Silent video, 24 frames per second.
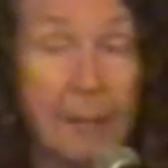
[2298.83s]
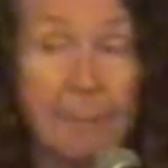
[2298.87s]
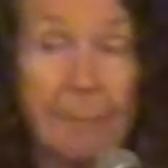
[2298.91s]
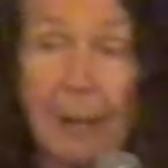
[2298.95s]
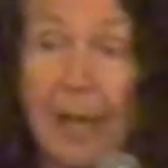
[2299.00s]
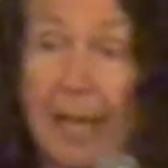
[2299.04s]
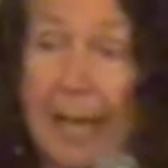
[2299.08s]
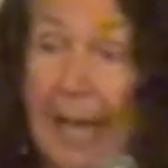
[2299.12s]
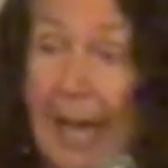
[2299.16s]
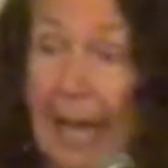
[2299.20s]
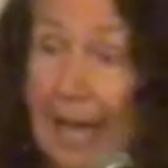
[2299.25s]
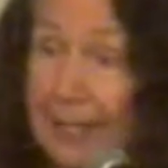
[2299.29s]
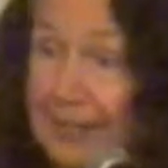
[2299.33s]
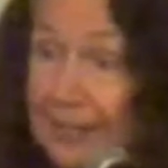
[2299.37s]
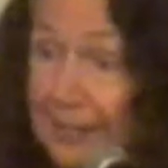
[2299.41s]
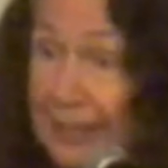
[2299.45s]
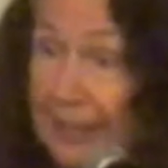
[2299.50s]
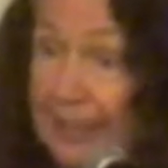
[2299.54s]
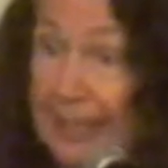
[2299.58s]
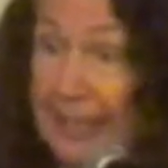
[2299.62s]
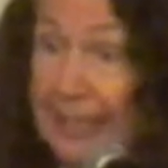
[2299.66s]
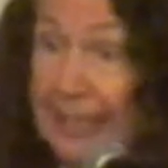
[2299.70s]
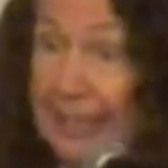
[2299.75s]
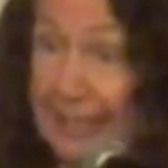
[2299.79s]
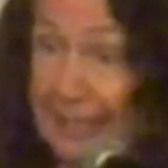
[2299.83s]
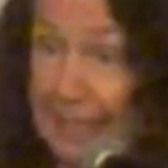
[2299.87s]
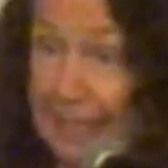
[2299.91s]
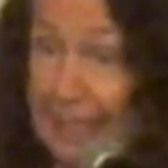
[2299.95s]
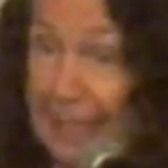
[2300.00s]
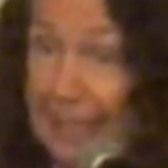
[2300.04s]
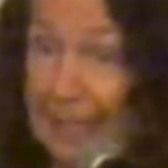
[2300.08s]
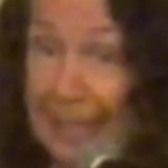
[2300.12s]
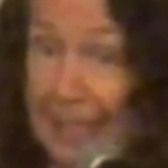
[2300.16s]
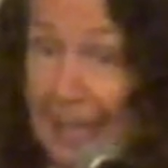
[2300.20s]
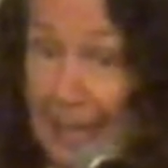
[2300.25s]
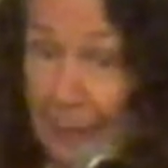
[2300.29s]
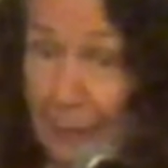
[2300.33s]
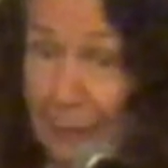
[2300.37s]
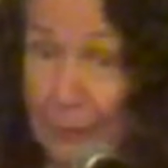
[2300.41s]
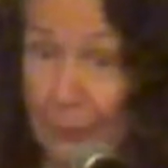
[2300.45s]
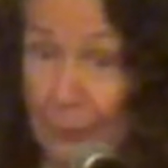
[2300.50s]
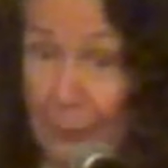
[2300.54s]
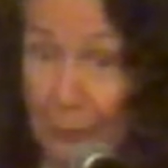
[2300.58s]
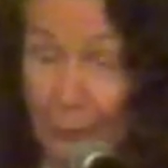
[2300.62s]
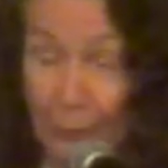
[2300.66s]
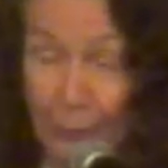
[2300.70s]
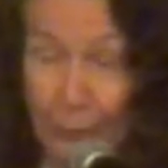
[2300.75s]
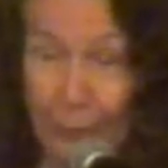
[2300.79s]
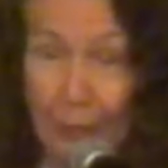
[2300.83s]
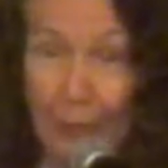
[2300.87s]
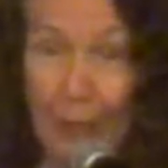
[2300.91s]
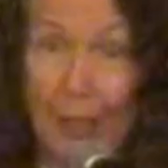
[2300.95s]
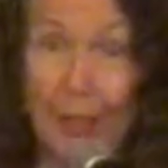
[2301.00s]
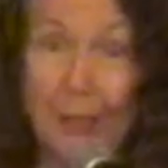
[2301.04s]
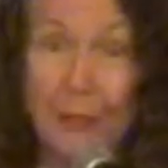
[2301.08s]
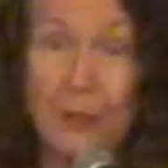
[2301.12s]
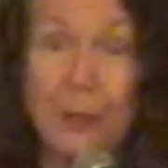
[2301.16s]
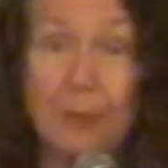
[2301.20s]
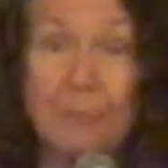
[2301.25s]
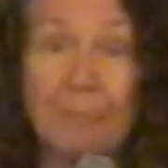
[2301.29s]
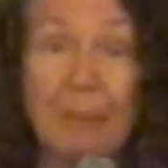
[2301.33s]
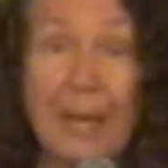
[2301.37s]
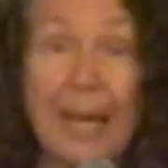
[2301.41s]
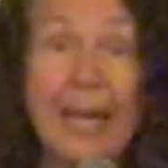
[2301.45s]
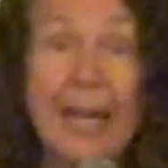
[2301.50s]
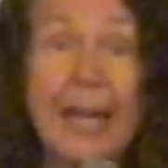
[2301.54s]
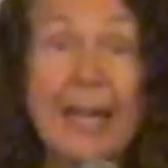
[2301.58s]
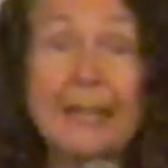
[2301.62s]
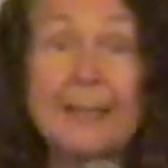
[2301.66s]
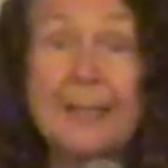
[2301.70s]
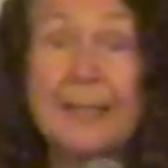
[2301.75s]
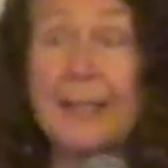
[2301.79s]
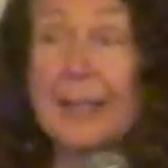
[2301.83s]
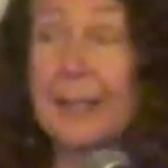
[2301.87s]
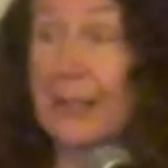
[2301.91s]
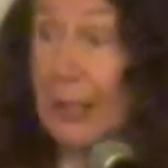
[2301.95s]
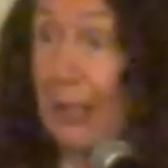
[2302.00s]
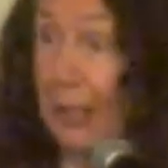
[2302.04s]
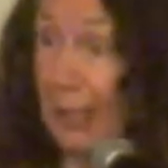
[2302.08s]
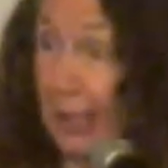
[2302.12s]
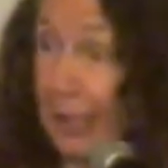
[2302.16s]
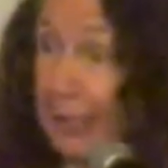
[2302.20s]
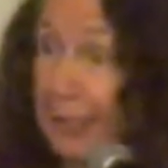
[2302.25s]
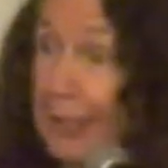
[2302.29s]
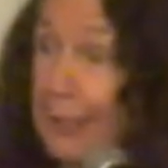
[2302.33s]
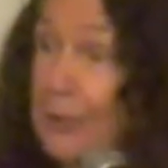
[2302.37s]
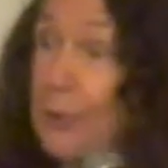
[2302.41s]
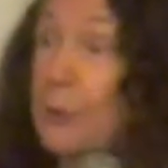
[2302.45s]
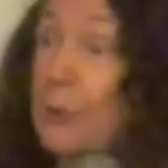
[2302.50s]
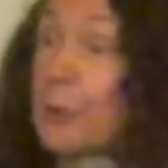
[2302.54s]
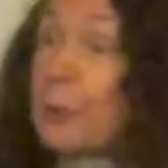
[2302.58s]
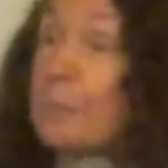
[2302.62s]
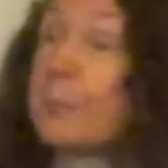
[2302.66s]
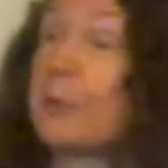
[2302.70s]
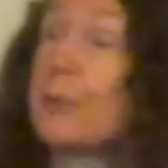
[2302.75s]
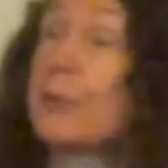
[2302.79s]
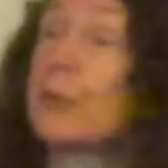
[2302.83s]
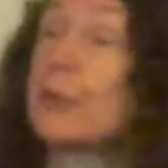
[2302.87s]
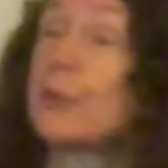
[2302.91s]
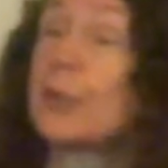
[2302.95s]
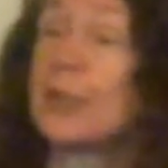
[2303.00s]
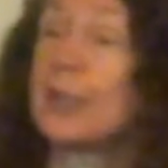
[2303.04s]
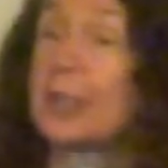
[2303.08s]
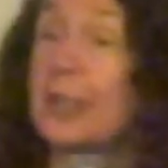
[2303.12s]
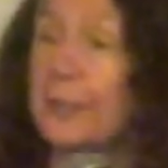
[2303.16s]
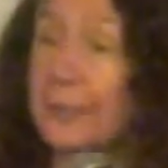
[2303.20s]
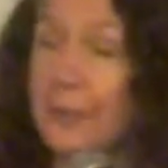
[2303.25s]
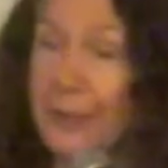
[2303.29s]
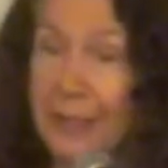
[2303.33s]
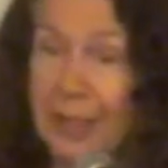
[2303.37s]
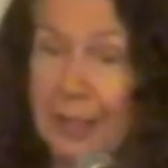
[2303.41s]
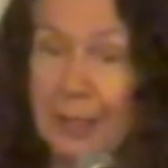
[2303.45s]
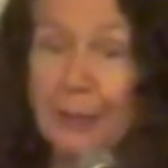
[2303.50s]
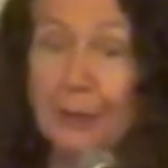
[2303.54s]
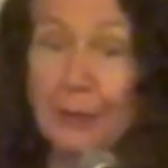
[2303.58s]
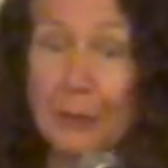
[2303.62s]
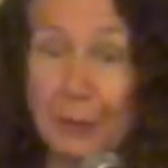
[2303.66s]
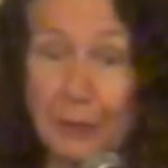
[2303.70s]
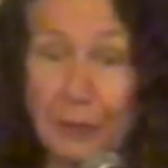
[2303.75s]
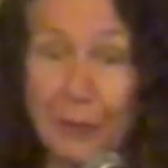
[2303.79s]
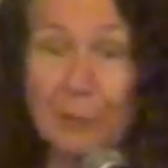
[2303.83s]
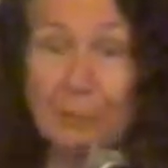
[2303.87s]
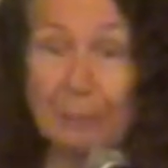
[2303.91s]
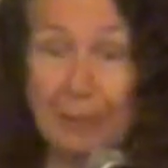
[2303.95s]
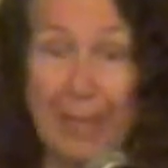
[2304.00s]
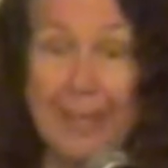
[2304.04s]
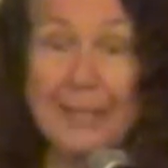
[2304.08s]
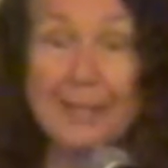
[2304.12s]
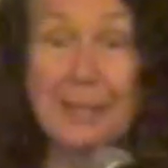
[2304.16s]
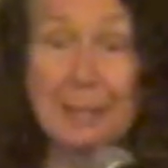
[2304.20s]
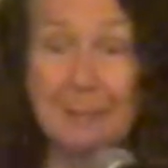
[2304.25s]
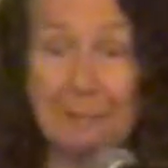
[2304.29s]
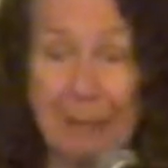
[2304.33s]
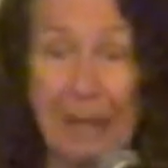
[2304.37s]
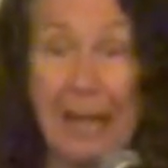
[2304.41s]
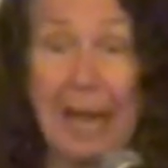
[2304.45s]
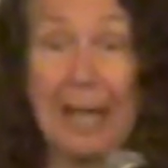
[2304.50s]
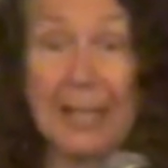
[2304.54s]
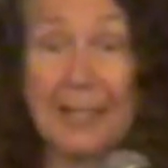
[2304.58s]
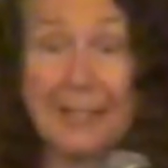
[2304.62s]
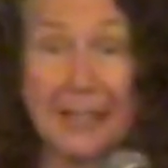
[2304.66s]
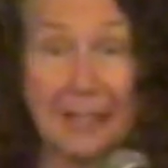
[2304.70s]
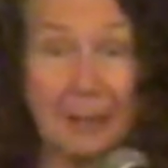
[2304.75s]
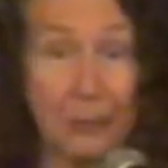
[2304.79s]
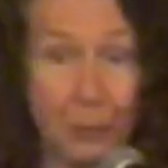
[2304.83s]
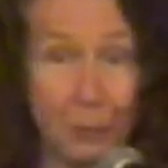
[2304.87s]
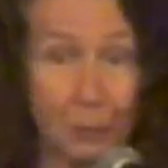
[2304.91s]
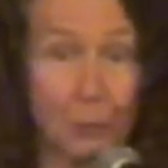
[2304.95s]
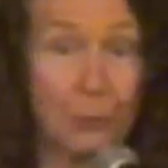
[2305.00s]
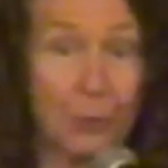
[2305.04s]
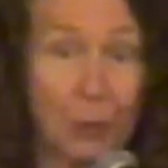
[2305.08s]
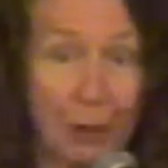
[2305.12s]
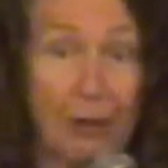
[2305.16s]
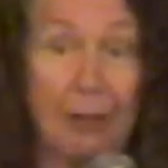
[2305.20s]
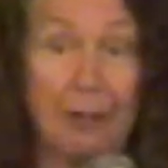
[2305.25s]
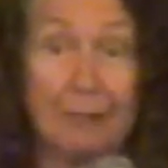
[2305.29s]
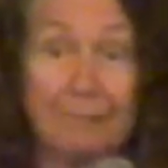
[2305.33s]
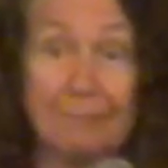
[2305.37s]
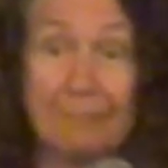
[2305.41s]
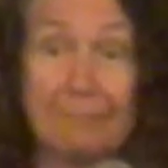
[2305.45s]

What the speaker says: by asking the city council to ban the distribution of single-use plastic bags in Tucson.